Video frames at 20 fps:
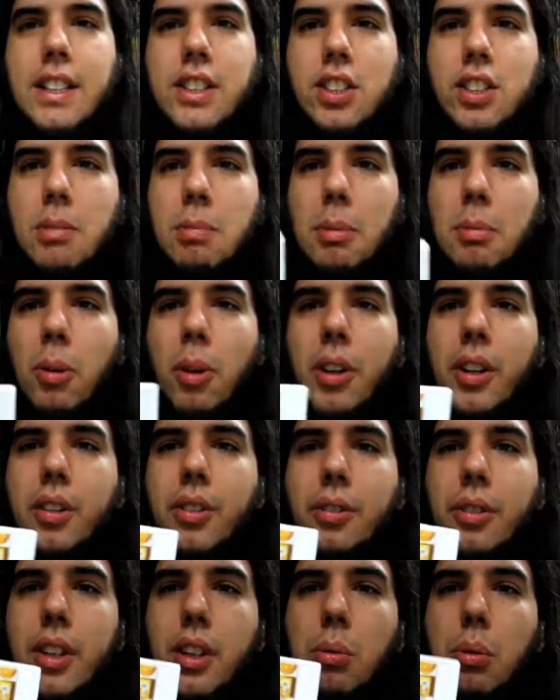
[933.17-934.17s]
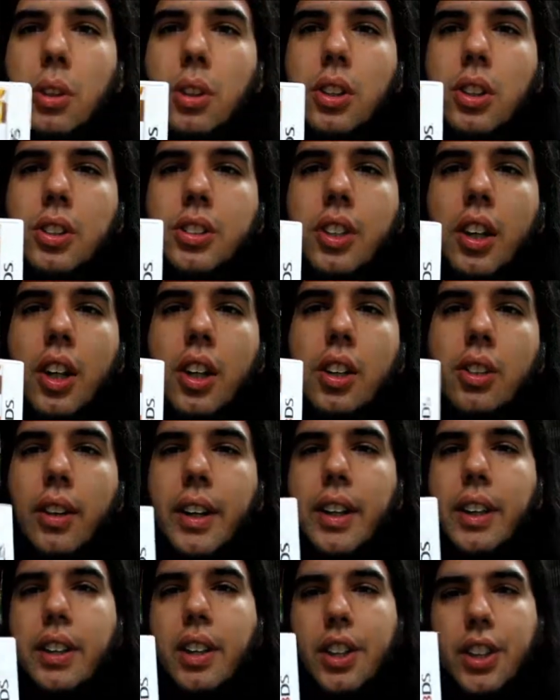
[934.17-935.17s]
And Super Mario 3D
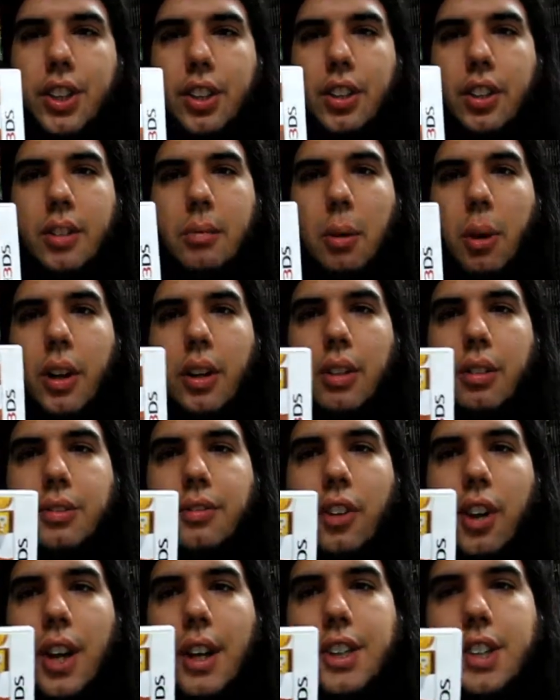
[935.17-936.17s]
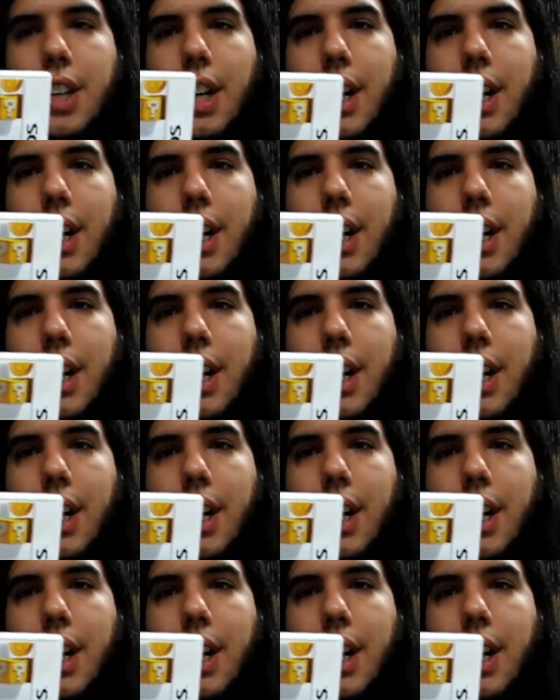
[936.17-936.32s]
World, a great addition to the Mario